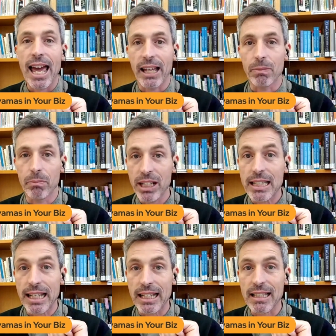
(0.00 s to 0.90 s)
And
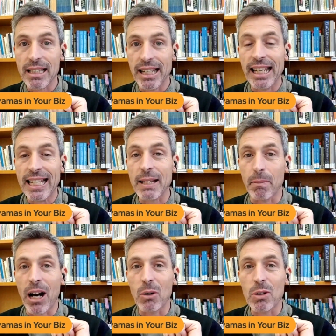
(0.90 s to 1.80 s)
business is
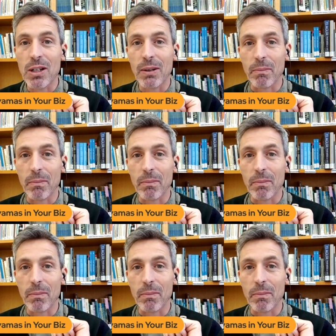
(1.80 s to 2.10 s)
about